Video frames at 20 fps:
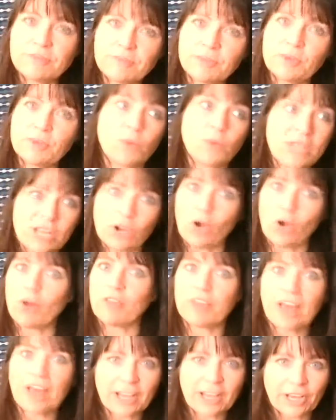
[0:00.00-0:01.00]
we got
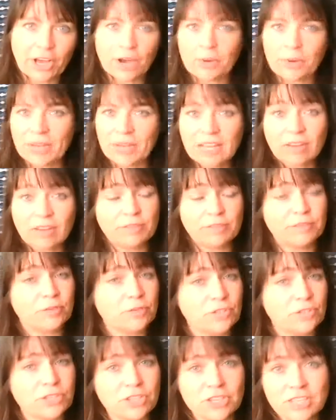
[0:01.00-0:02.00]
that going.
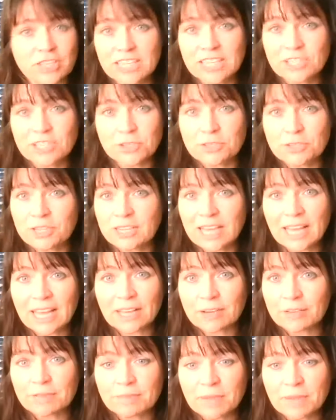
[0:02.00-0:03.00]
Unfortunately, due to
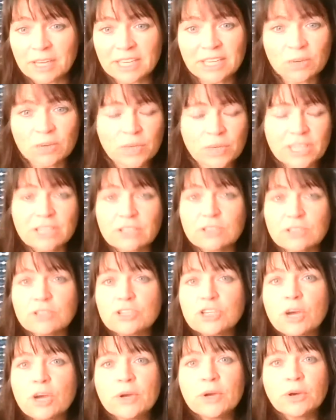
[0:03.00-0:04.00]
lack of money, we could
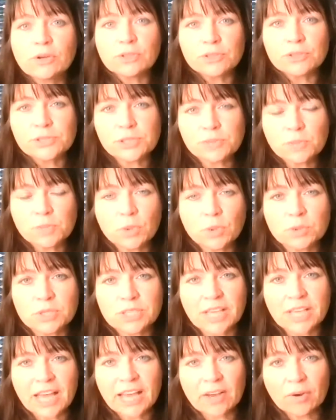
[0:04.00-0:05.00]
show it on a small
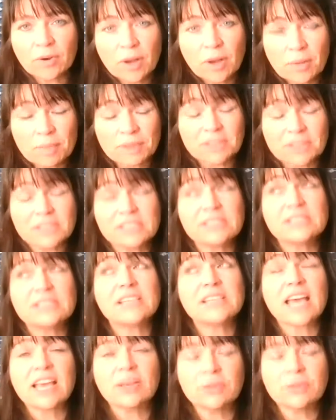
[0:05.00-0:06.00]
scale, but the
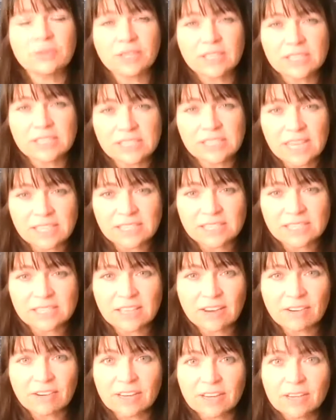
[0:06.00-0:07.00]
scale that is
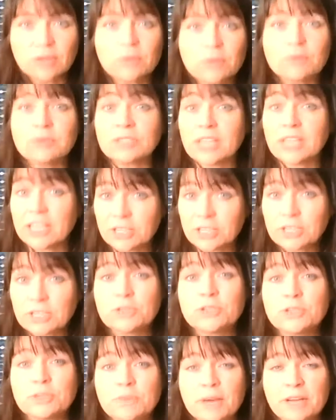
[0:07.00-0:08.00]
necessary would take a
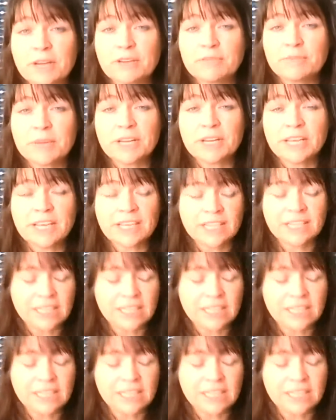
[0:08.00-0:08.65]
huge amount of money.